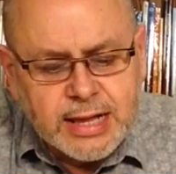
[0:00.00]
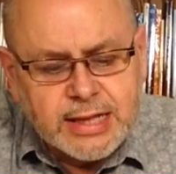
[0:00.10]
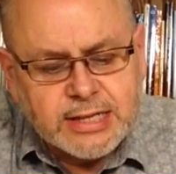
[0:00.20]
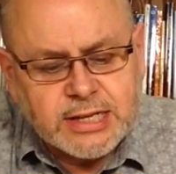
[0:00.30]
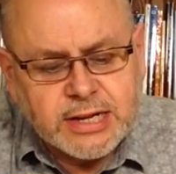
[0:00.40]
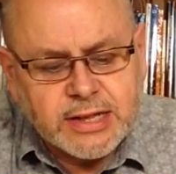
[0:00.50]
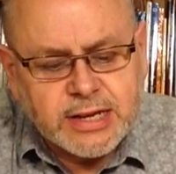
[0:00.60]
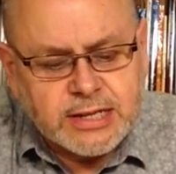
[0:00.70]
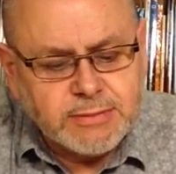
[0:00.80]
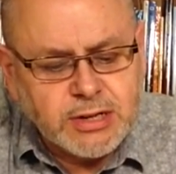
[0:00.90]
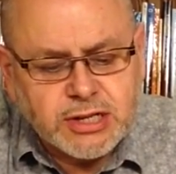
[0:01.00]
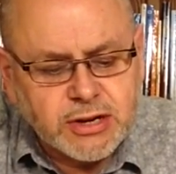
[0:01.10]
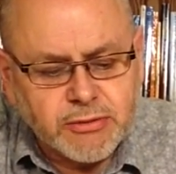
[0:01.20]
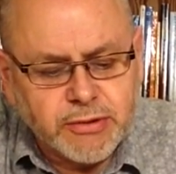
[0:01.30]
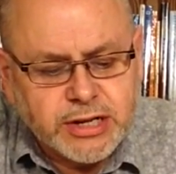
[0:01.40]
Listen to this. I'm just
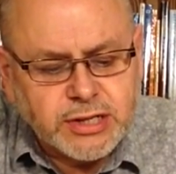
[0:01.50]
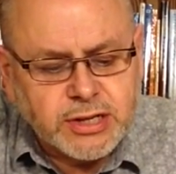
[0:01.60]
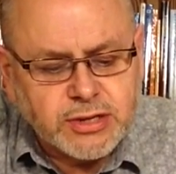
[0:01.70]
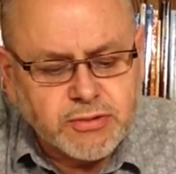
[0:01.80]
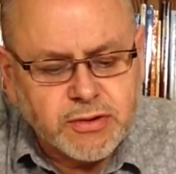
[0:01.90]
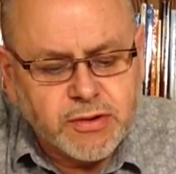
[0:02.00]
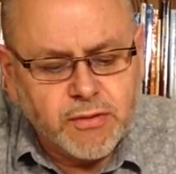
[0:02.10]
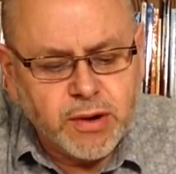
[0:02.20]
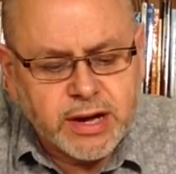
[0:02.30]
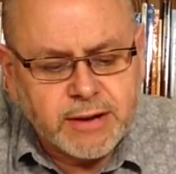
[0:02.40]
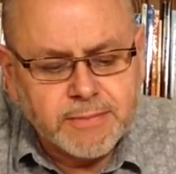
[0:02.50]
going to read you this real quick.